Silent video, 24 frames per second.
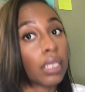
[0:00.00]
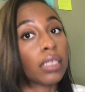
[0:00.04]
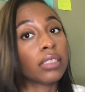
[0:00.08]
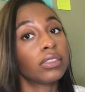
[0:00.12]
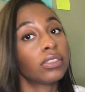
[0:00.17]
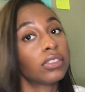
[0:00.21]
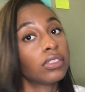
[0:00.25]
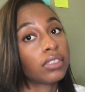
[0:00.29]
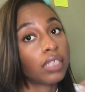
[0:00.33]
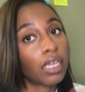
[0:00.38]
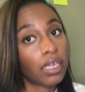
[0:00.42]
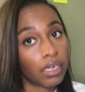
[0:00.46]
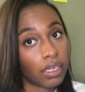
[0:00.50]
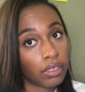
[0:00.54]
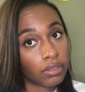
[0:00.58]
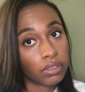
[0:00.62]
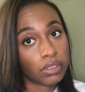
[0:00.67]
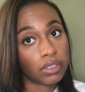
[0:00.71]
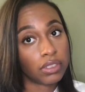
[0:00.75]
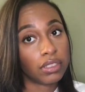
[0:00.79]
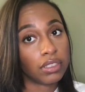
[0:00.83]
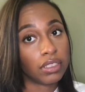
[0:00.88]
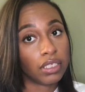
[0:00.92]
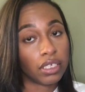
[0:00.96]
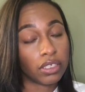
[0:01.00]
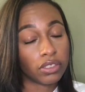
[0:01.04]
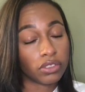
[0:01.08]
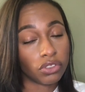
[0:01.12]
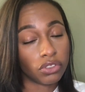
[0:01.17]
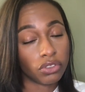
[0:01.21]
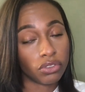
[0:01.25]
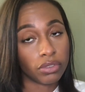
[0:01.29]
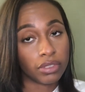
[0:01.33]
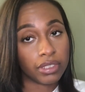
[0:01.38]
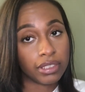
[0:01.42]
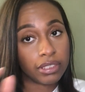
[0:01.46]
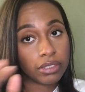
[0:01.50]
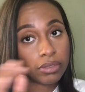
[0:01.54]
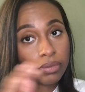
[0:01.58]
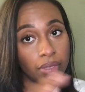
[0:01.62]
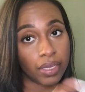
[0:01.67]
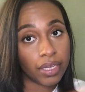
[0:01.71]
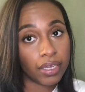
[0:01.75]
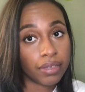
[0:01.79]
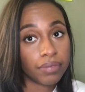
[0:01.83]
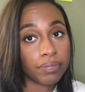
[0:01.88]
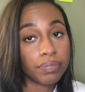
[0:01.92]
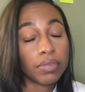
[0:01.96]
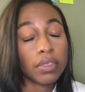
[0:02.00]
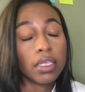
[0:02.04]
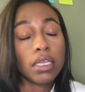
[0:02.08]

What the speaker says: Shout out to CX Choice, okay?